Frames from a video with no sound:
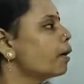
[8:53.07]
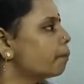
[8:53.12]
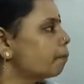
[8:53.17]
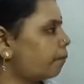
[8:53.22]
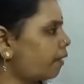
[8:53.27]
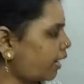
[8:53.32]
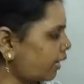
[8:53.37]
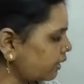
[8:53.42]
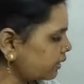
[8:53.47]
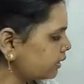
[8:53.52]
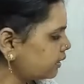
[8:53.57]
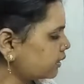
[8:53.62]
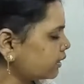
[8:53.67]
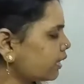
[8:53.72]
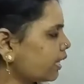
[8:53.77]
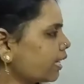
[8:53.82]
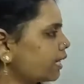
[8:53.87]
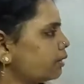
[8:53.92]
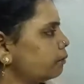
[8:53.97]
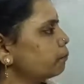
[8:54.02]
by the
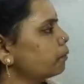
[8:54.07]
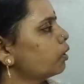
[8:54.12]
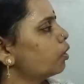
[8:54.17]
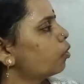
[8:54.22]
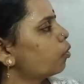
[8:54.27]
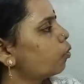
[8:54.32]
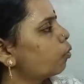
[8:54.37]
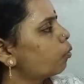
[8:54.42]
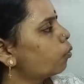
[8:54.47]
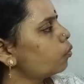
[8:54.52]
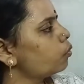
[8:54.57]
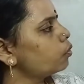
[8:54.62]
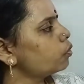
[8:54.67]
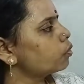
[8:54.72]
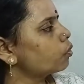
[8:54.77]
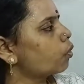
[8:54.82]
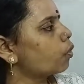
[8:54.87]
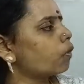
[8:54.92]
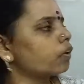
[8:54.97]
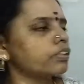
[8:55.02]
time old
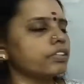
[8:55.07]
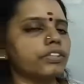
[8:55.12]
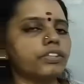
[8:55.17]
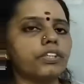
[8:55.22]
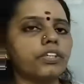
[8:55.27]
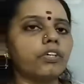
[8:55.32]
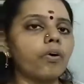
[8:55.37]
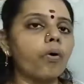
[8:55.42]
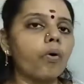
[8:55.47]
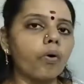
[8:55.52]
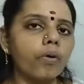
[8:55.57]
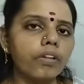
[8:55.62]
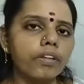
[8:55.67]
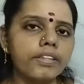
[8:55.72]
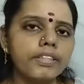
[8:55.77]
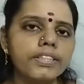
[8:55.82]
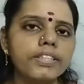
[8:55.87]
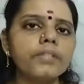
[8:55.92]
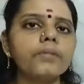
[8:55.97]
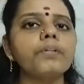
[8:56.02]
Hauser
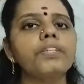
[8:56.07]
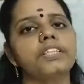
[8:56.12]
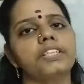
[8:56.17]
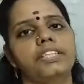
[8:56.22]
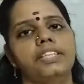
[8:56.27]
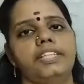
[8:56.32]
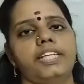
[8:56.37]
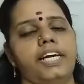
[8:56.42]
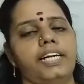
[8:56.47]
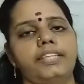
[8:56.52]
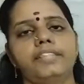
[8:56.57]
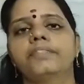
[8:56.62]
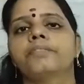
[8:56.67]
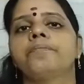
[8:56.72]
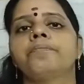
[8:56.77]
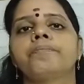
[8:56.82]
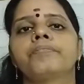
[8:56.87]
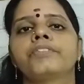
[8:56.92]
also did that.